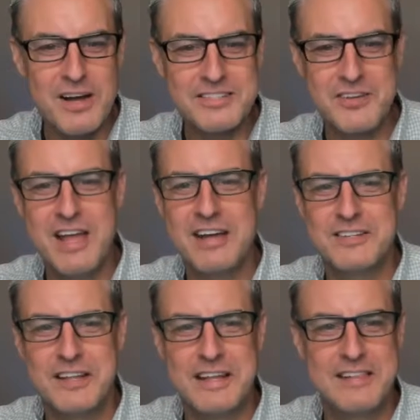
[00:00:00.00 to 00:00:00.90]
uh, so
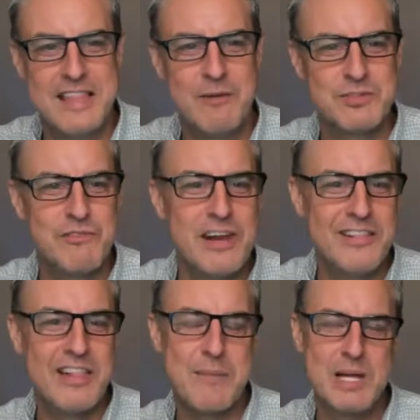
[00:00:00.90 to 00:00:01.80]
yeah, that was funny
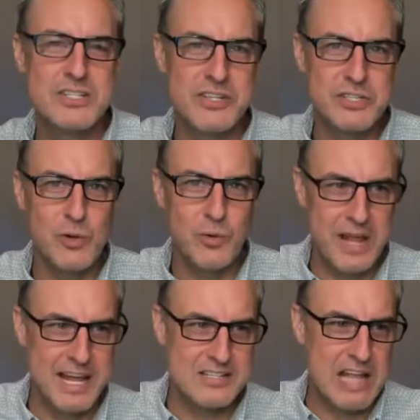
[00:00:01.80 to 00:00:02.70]
that they mentioned a school
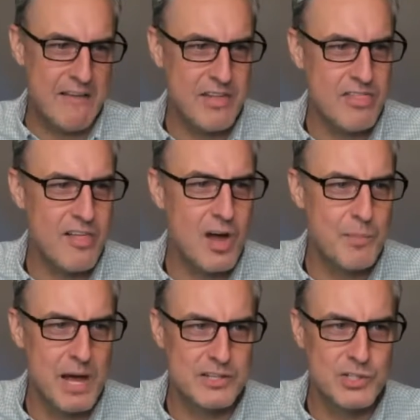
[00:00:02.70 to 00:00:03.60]
dance because I haven't thought
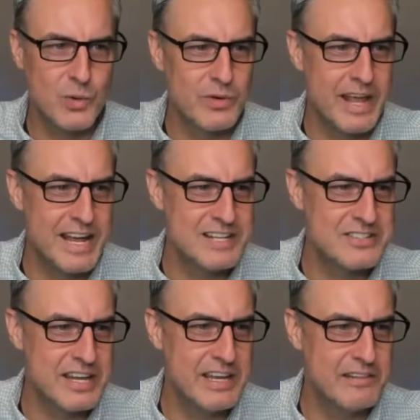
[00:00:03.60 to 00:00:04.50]
about a school
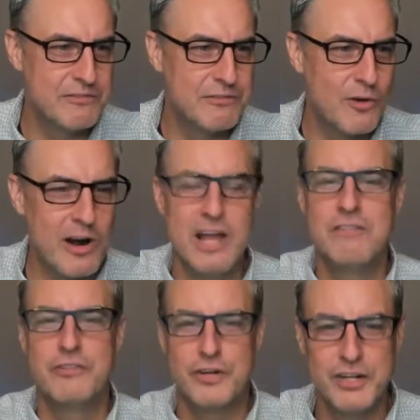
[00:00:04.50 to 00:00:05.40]
dance in
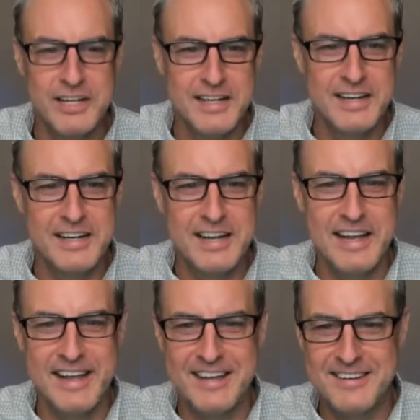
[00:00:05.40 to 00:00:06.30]
forever,
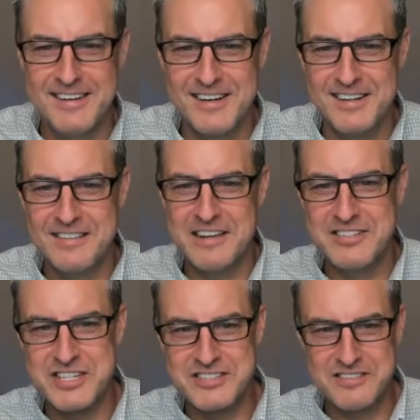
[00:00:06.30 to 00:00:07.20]
and uh,
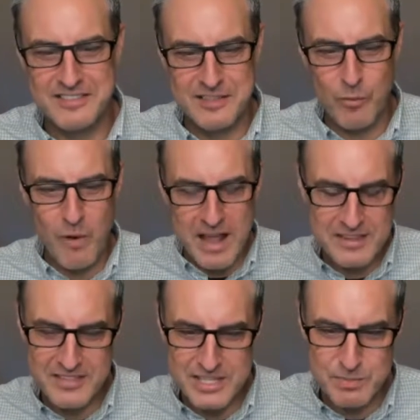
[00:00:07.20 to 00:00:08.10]
that just the way
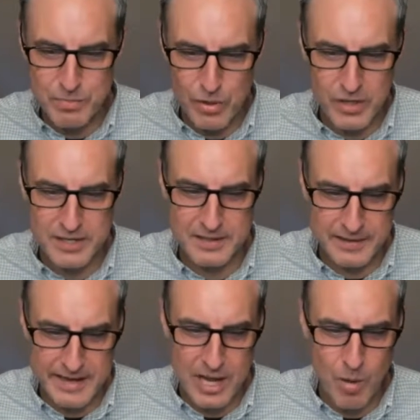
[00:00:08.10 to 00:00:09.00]
that this book
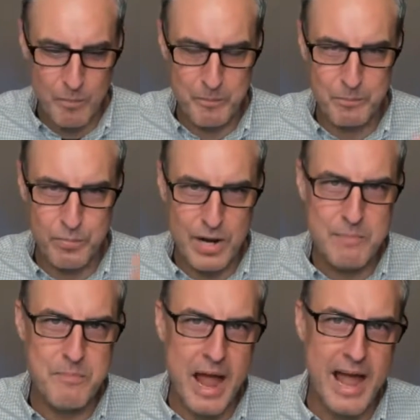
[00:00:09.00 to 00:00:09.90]
helped
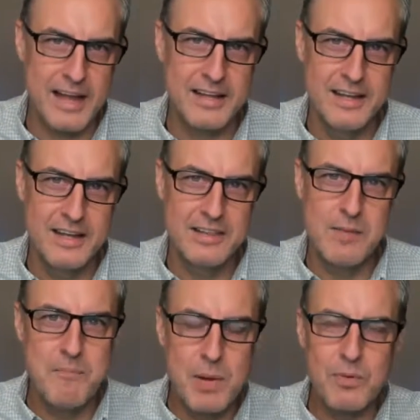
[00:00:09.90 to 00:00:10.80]
bring back
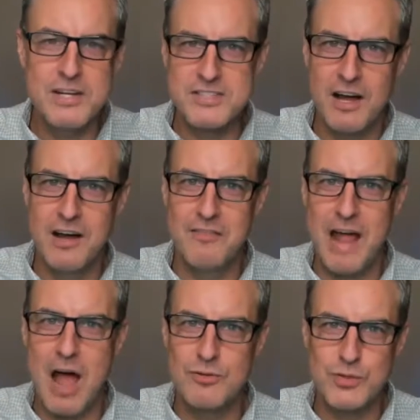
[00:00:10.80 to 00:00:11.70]
the memories of
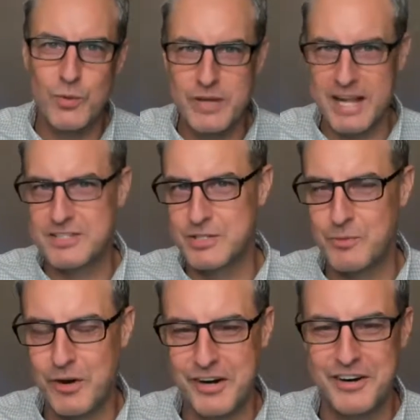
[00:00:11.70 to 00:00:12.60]
how school
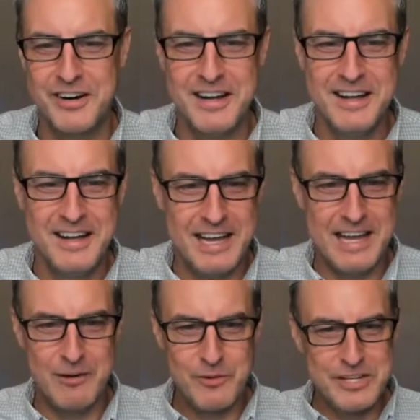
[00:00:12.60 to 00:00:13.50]
dances were.
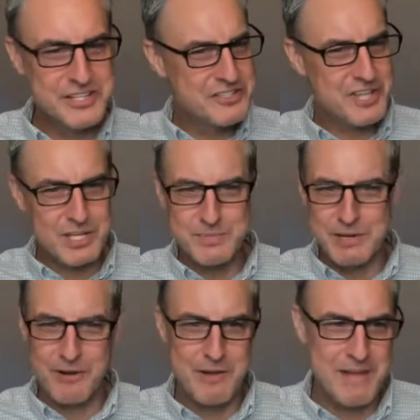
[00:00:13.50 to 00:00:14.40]
It really just sucks
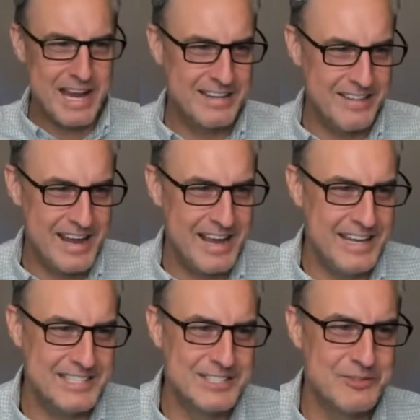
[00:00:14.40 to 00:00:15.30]
me right back into the
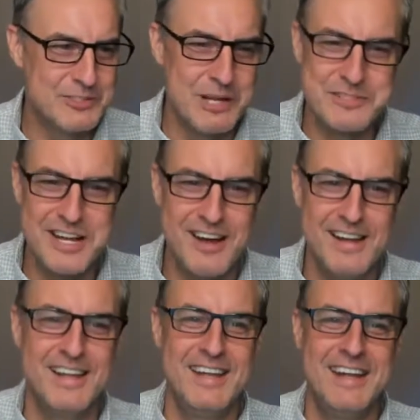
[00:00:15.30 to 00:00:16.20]
80s. What's up,
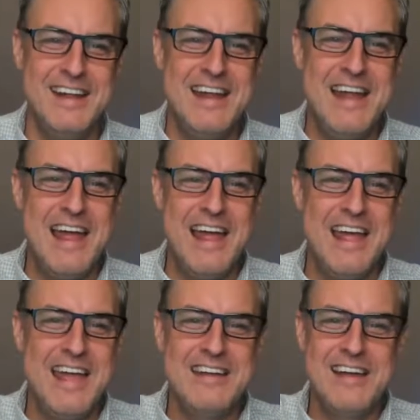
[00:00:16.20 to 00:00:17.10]
Scott?
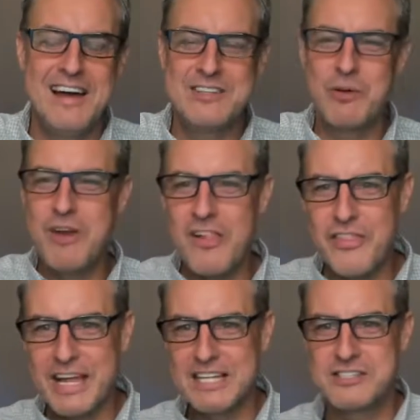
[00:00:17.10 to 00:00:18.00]
And uh, so another
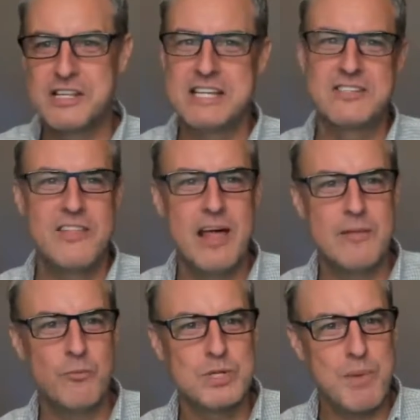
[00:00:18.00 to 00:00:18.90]
thing it, it, said
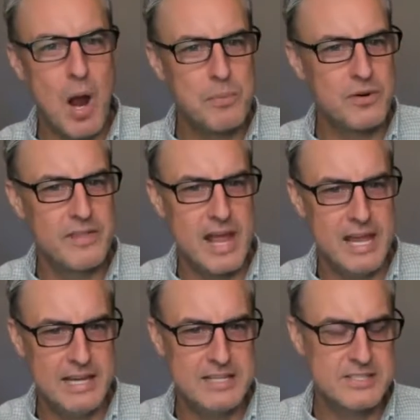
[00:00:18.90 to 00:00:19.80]
that was popular in the
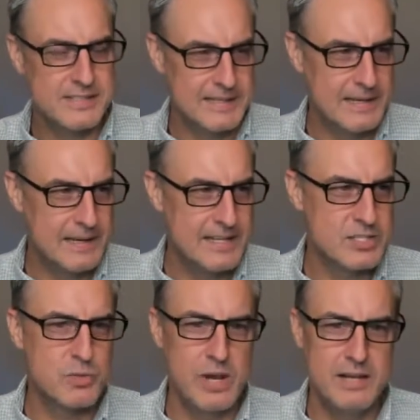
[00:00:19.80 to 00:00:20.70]
80s uh, in
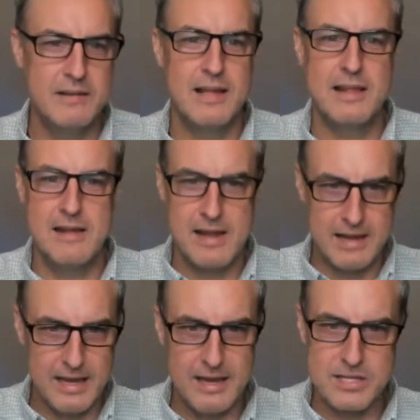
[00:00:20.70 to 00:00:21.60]
Sweden, uh,
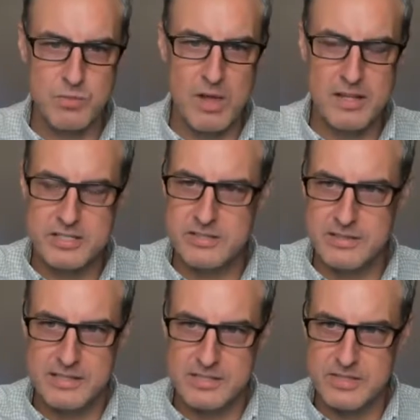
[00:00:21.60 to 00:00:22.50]
again, as well as,
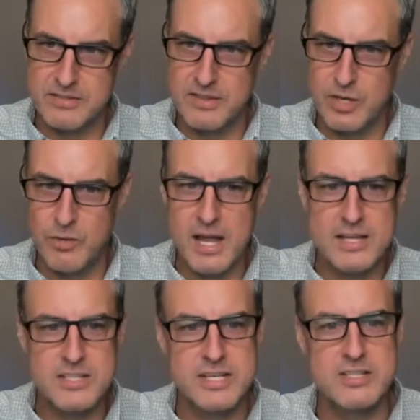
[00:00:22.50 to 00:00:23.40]
as in the
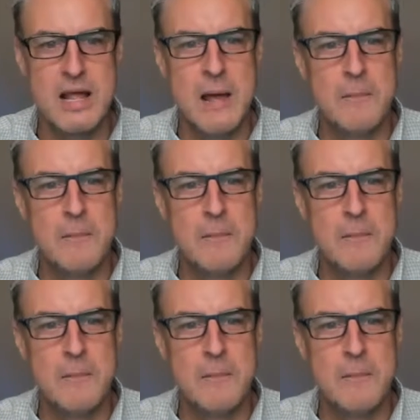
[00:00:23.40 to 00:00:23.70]
US, is